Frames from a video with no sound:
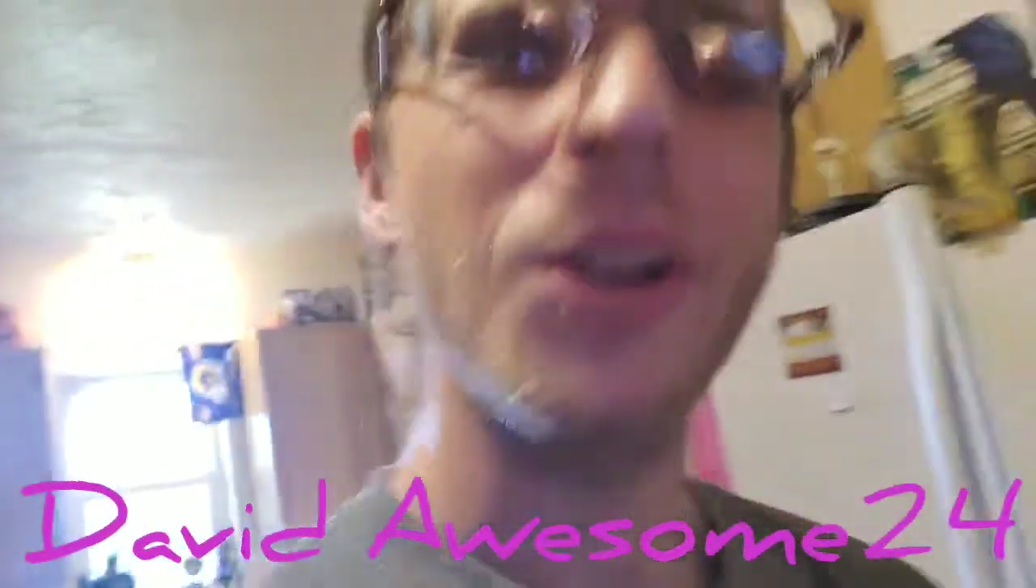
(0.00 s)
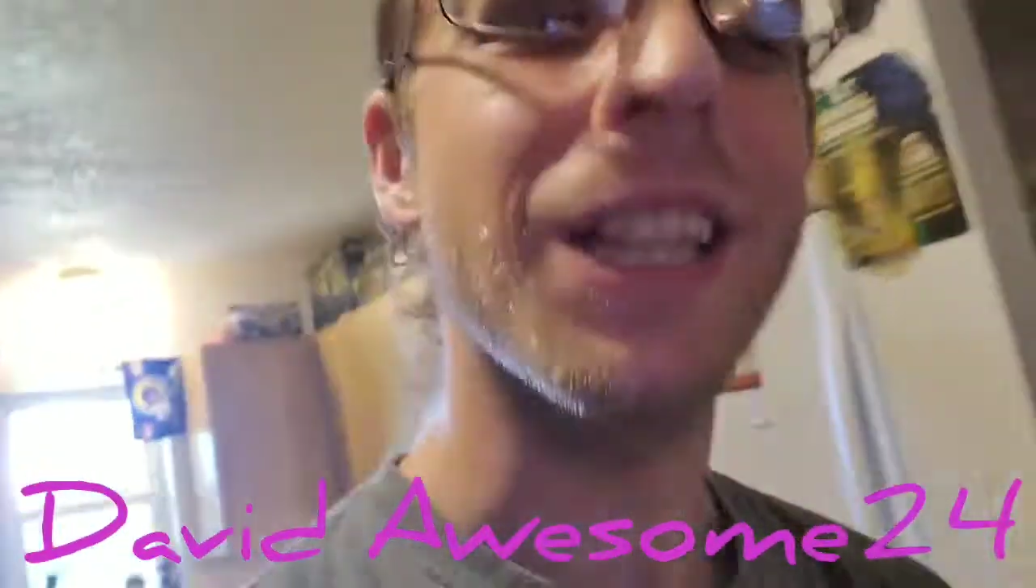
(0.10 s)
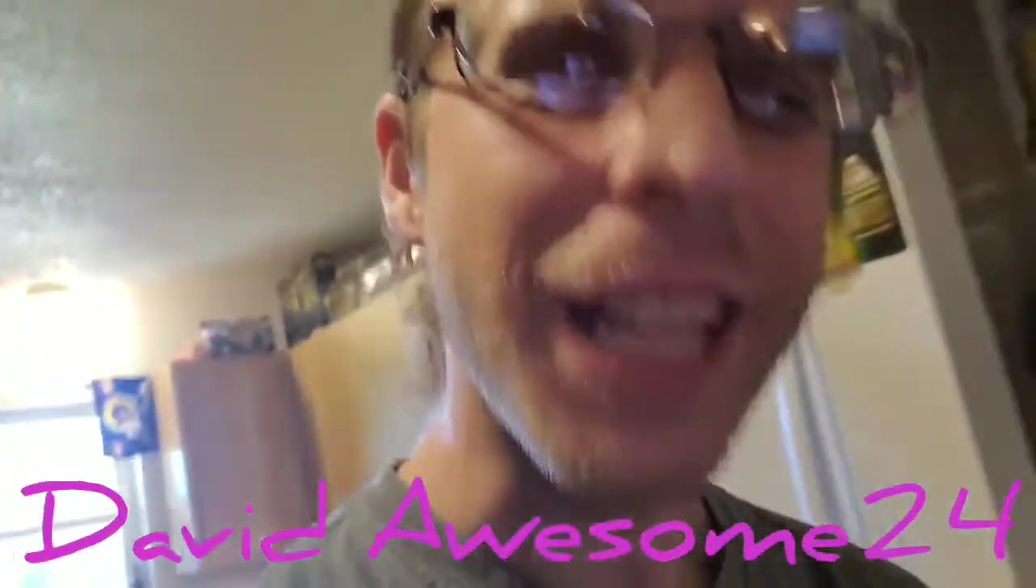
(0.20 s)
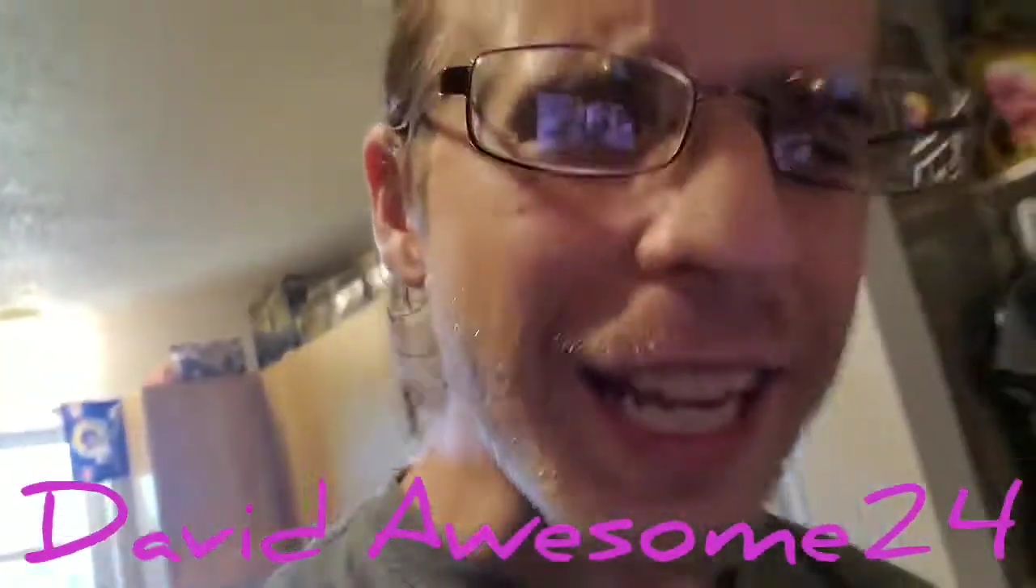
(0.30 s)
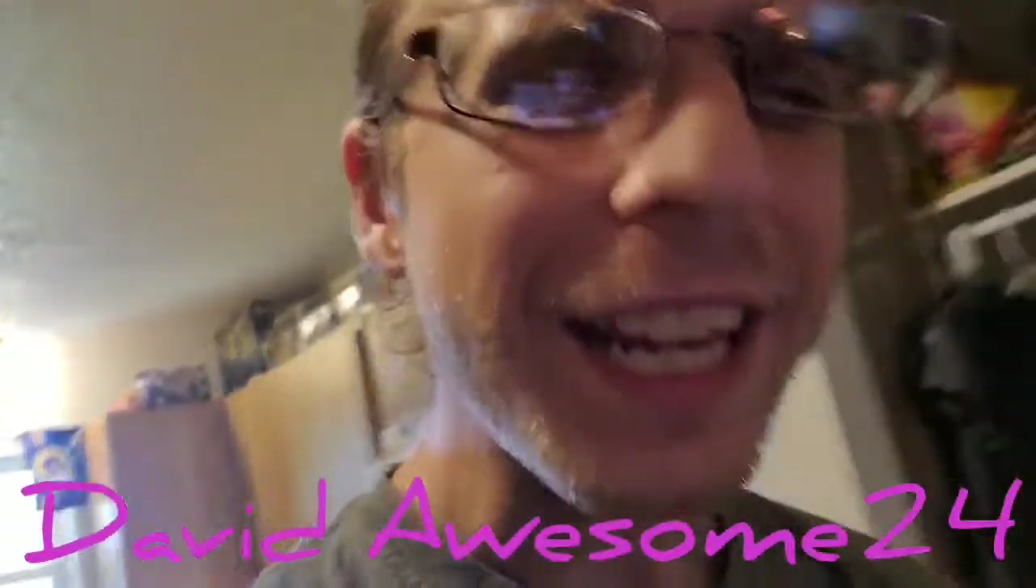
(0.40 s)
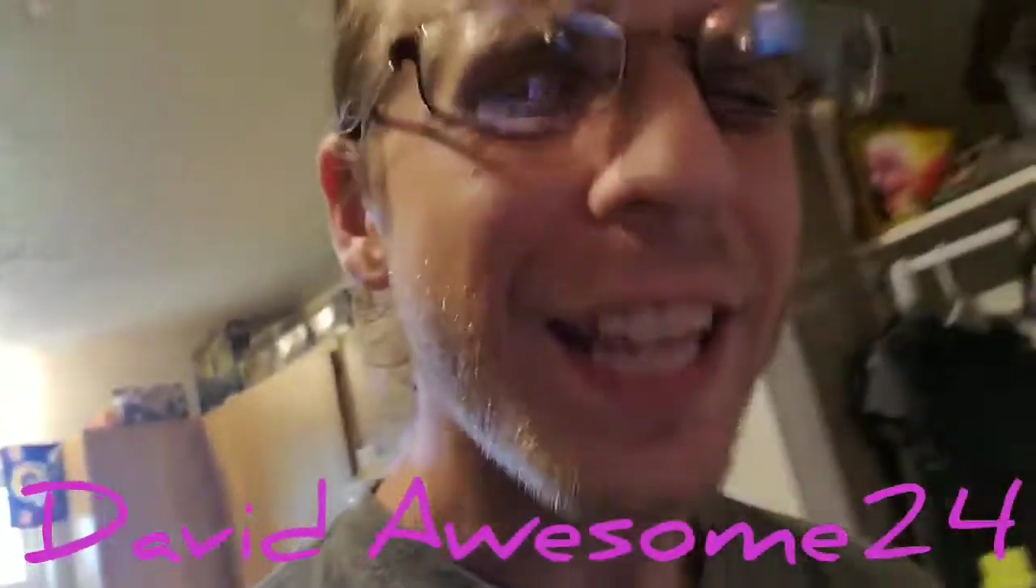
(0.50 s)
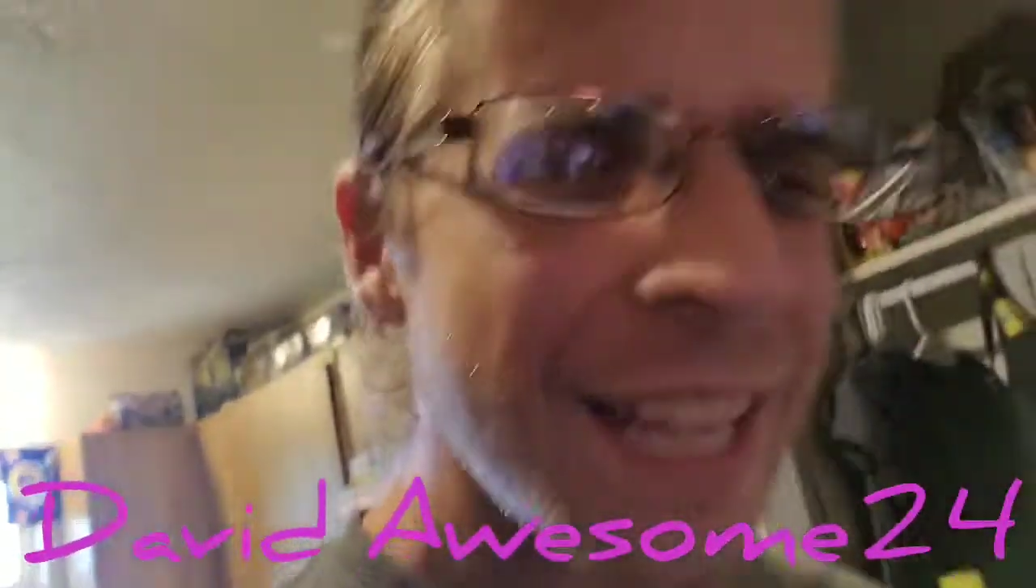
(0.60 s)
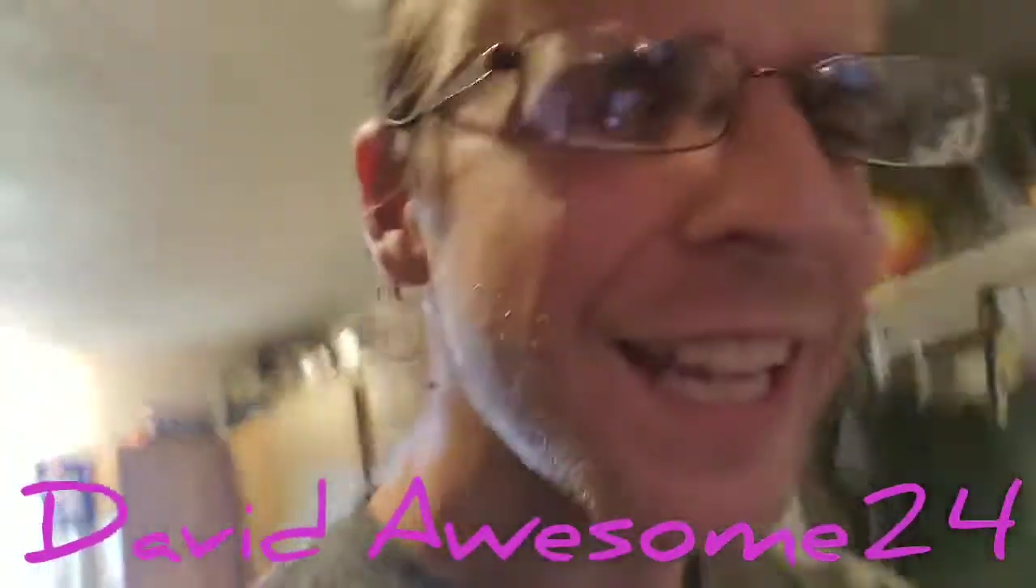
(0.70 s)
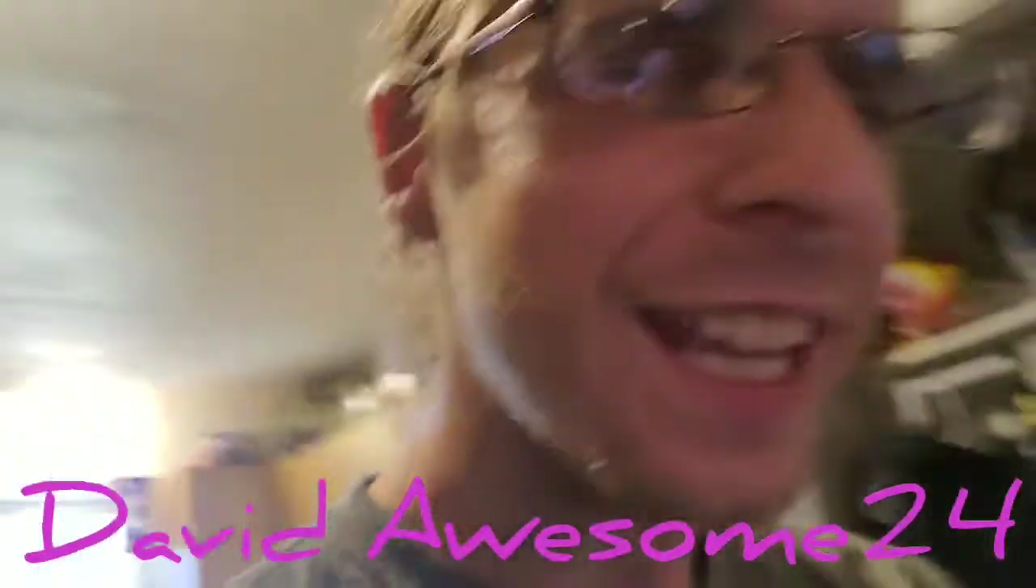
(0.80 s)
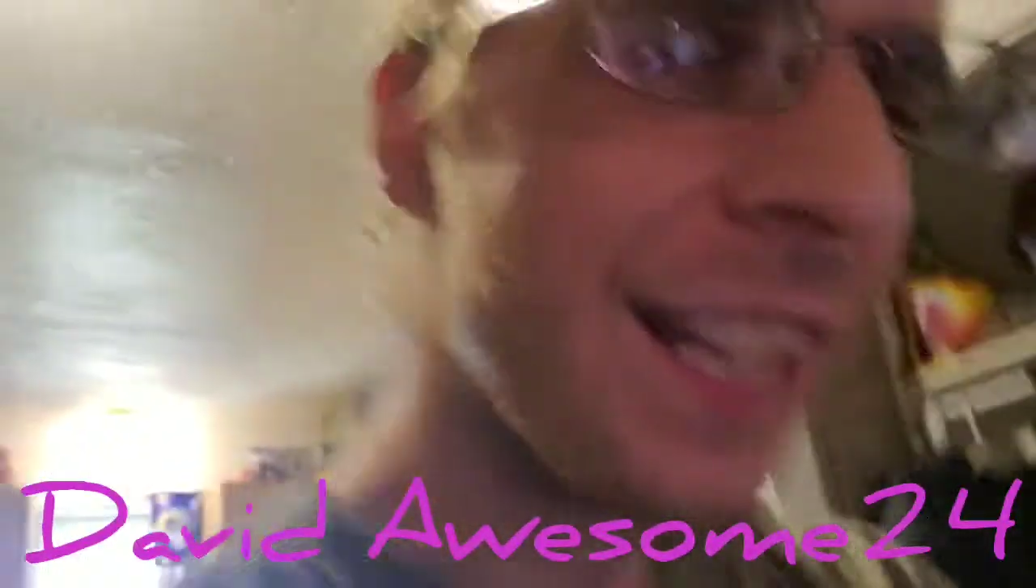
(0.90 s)

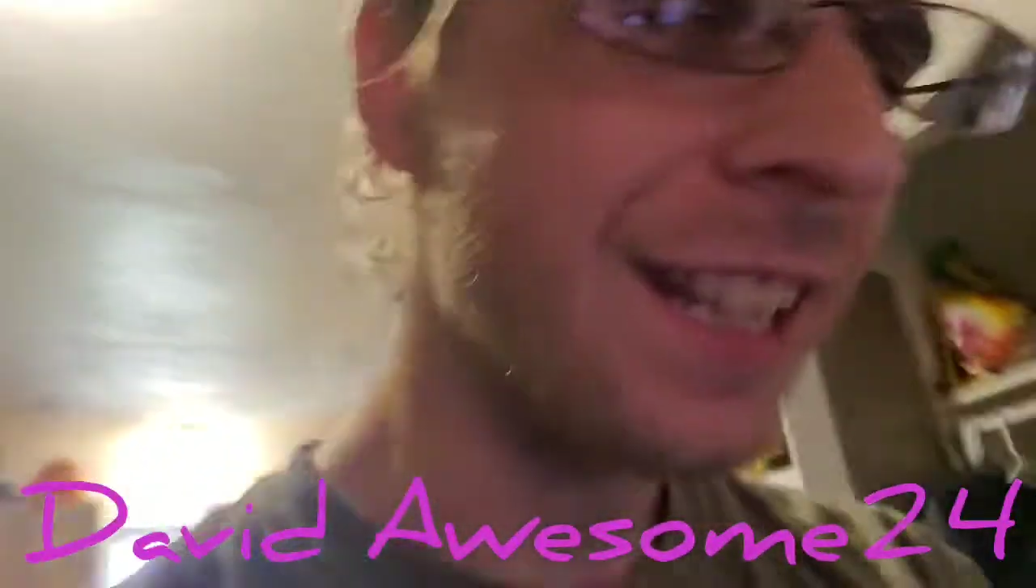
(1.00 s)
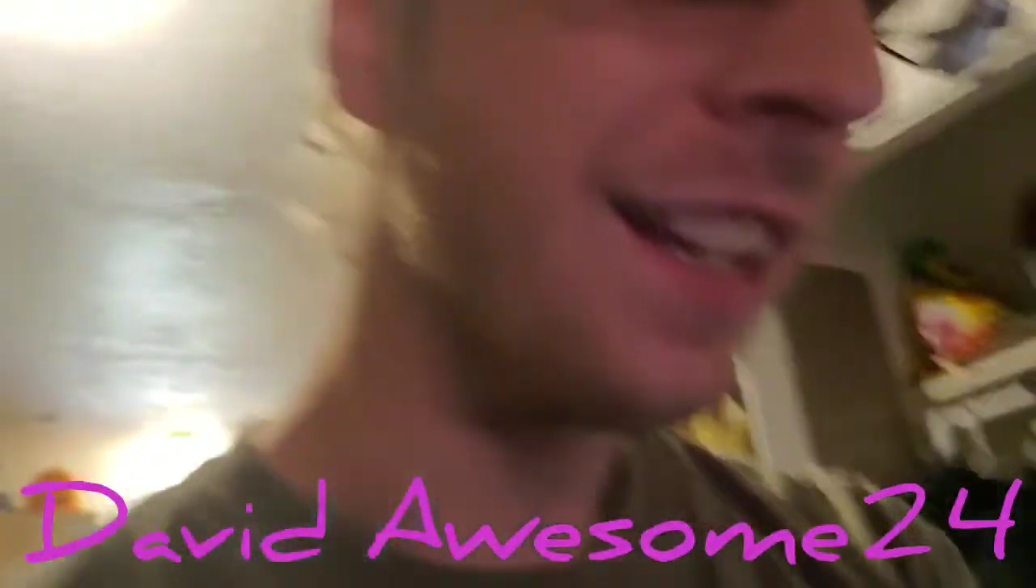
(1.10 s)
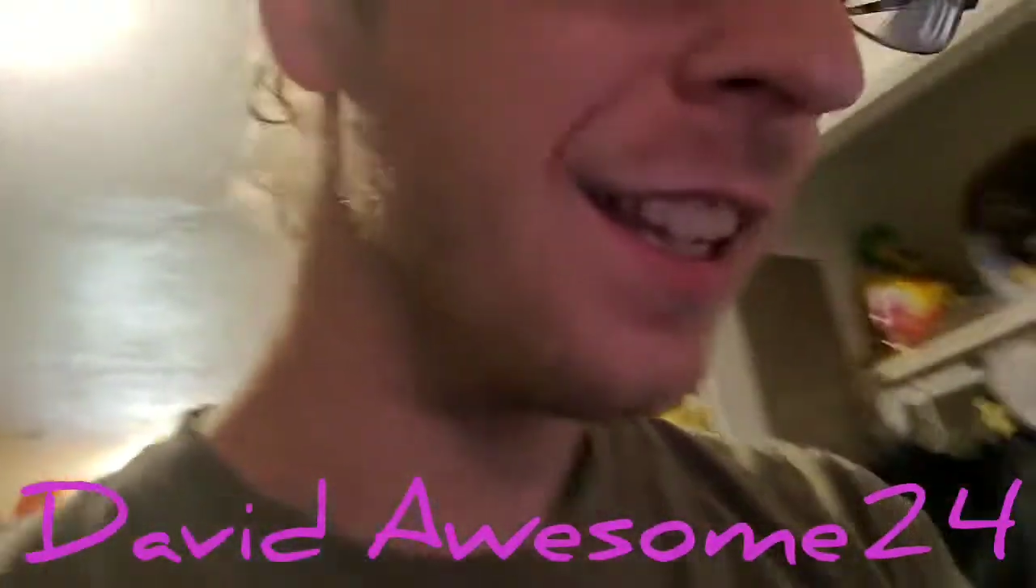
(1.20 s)
cleaning!